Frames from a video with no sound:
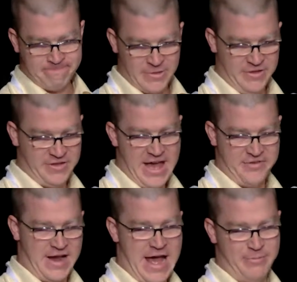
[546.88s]
These guys
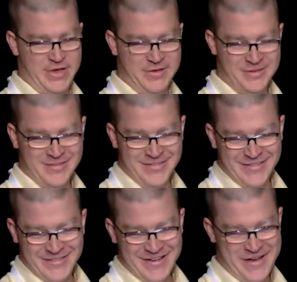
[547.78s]
are happy.
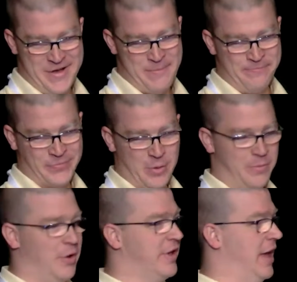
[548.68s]

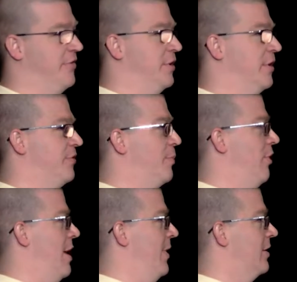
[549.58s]
Okay, so here's the
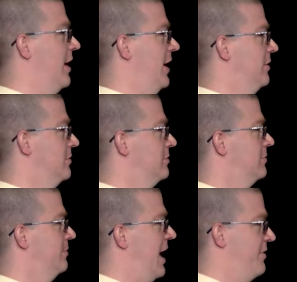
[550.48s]
polemic, right?
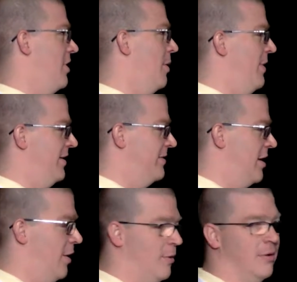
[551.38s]
That's all based on
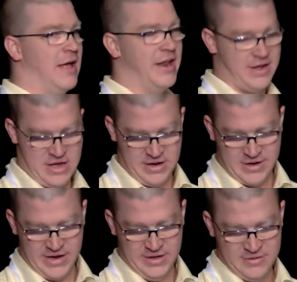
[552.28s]
a whole lot of
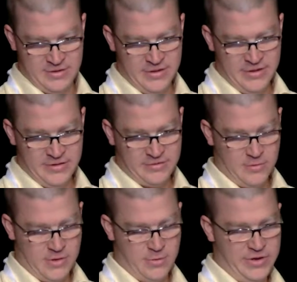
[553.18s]
concrete. So
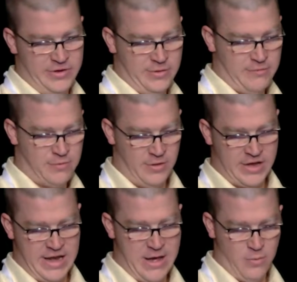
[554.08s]
what do we do if we're
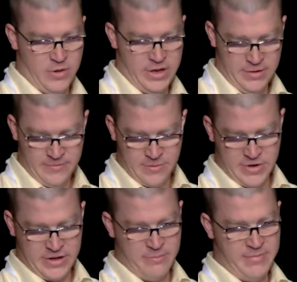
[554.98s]
looking at wood? I'm
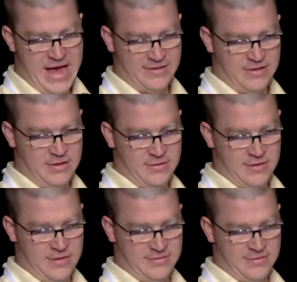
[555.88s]
going to come back to
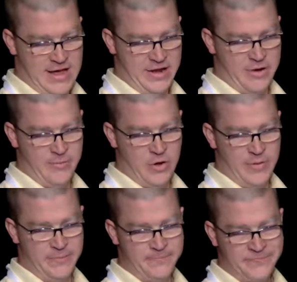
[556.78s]
this slide in a moment.